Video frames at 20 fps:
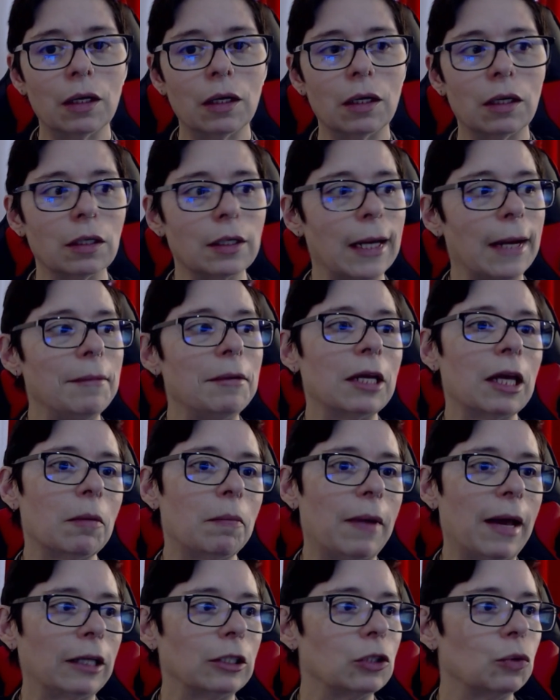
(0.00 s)
time to get
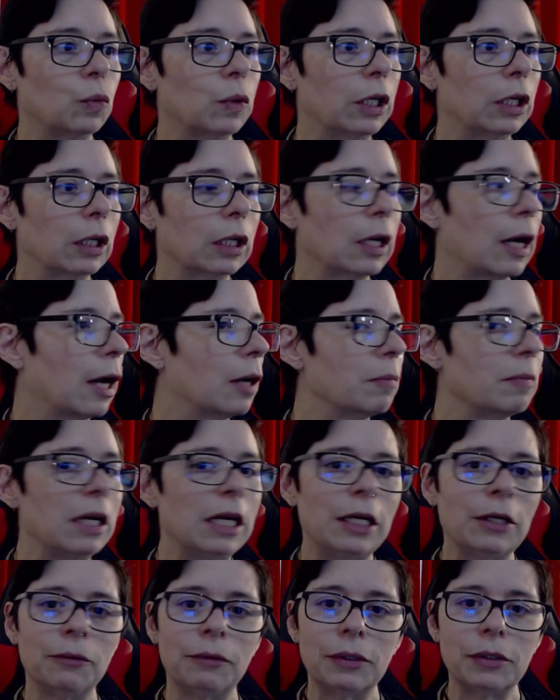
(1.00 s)
back to work. Got a
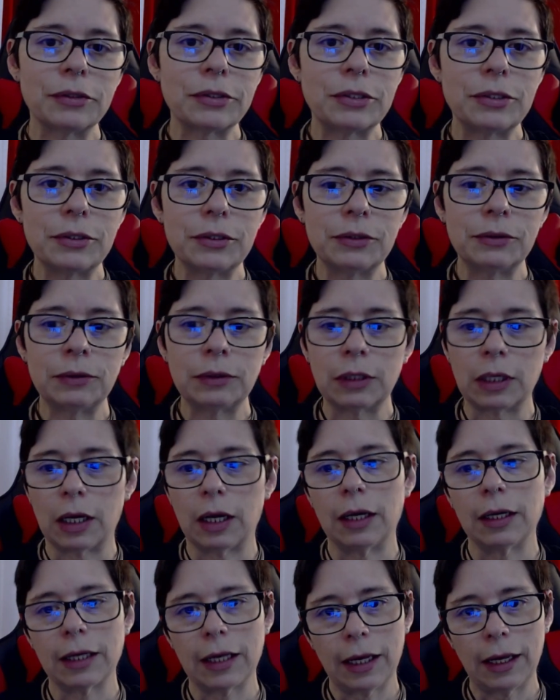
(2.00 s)
meeting real soon.
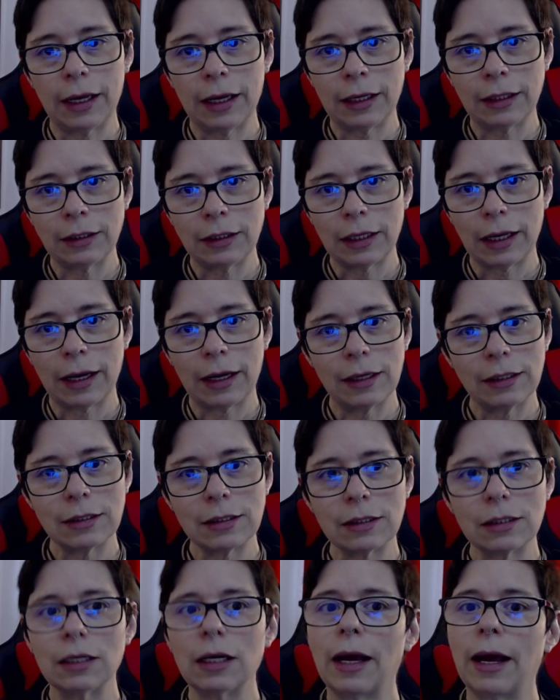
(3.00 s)
Again,
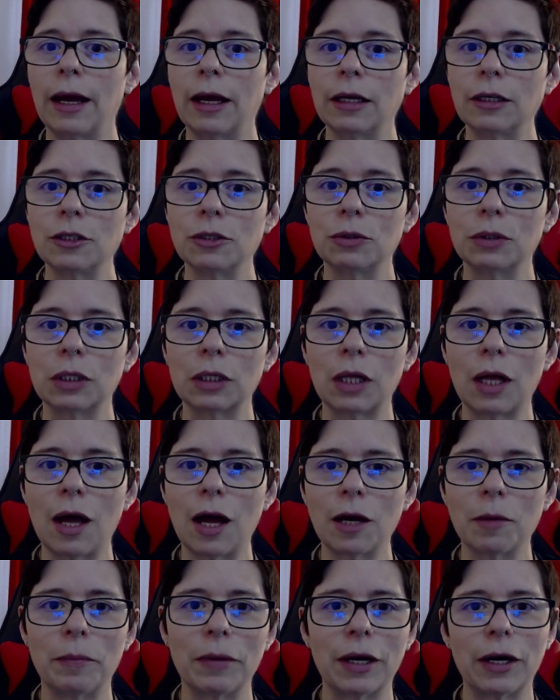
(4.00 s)
yes at 2
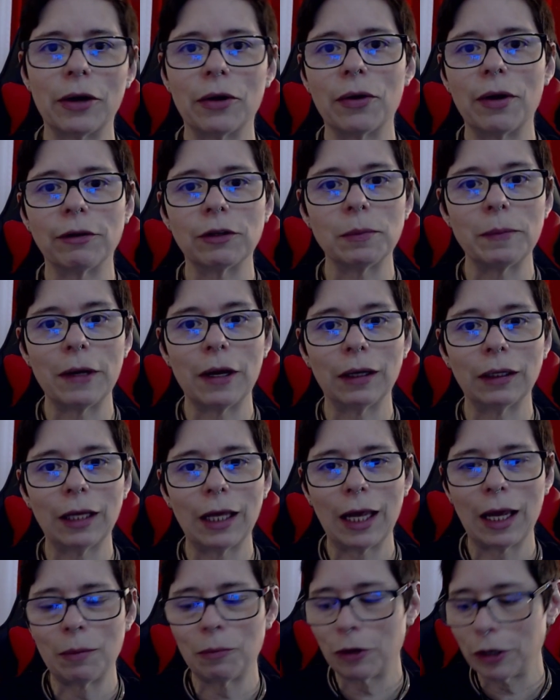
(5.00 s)
o'clock, but I don't have to be on
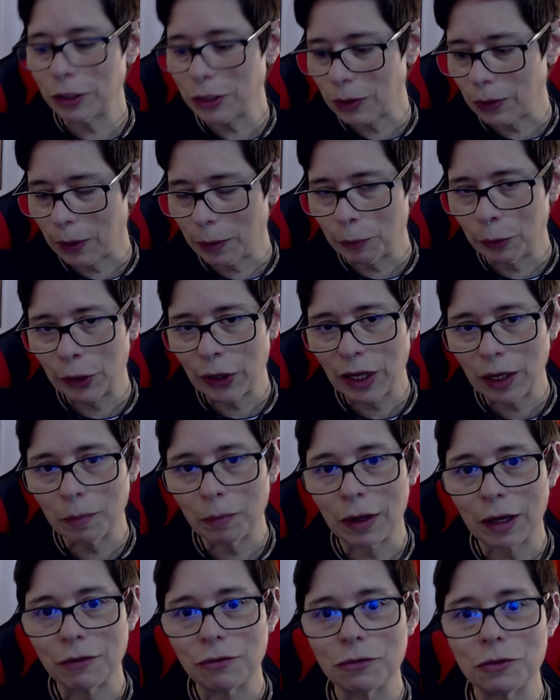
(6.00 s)
camera, so I'm going to eat
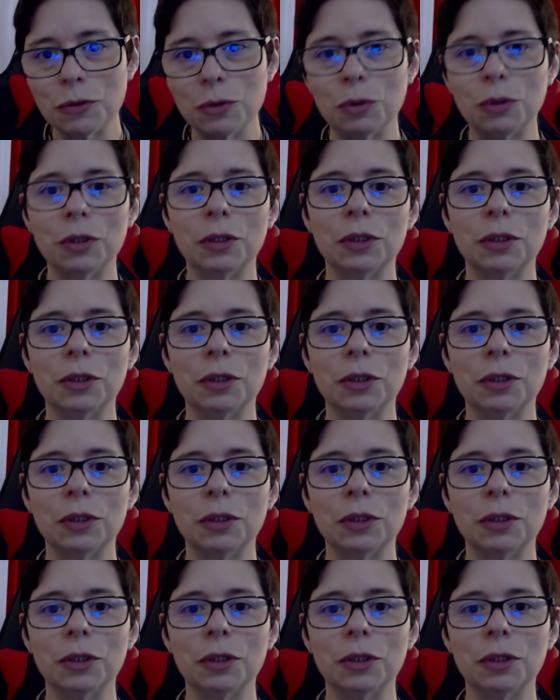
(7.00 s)
my food.